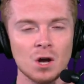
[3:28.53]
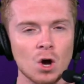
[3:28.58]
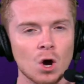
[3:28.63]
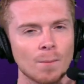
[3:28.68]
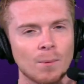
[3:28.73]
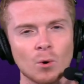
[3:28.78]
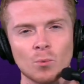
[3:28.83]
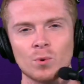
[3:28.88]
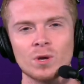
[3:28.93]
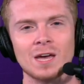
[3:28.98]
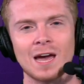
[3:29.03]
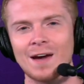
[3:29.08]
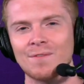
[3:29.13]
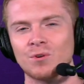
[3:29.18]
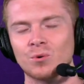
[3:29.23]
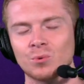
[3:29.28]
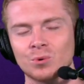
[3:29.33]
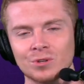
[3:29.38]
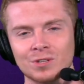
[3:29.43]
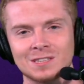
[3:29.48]
but we
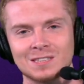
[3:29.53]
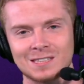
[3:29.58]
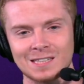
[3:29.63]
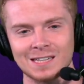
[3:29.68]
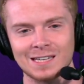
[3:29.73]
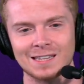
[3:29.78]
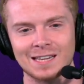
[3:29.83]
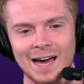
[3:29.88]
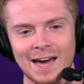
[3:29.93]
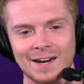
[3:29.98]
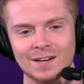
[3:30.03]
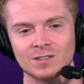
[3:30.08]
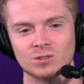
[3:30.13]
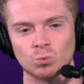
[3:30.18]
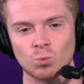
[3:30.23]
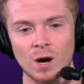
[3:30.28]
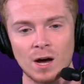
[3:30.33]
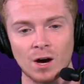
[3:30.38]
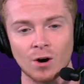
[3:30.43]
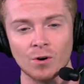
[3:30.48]
haven't really seen that as
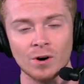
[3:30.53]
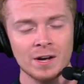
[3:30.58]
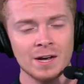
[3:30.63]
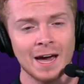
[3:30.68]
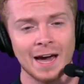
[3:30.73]
well.